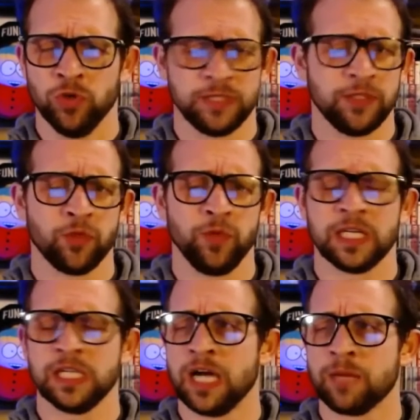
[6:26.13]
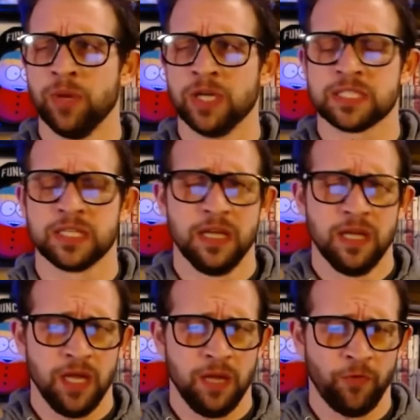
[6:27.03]
or like the 3 o'clock bus
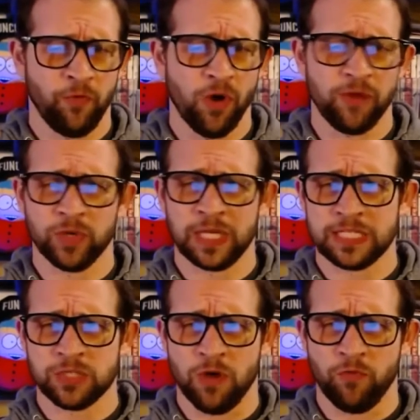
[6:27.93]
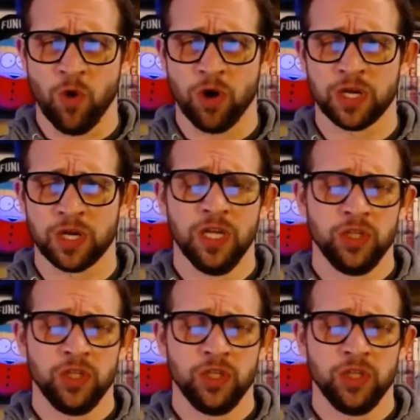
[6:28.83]
before everyone gets off work,